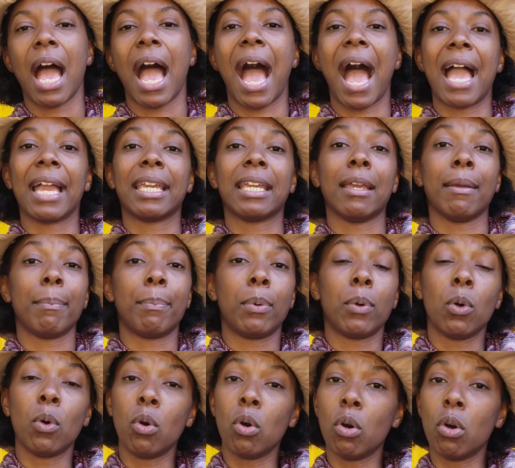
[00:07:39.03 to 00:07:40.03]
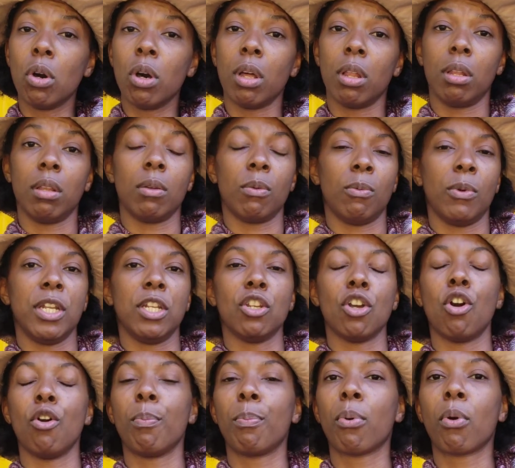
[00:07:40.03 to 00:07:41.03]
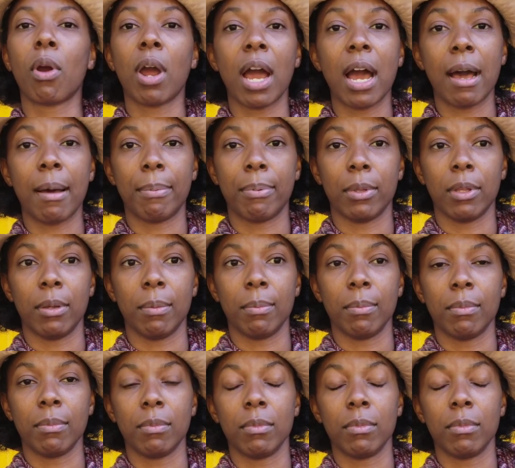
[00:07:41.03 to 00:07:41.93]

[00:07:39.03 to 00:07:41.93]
I can pull with no problem.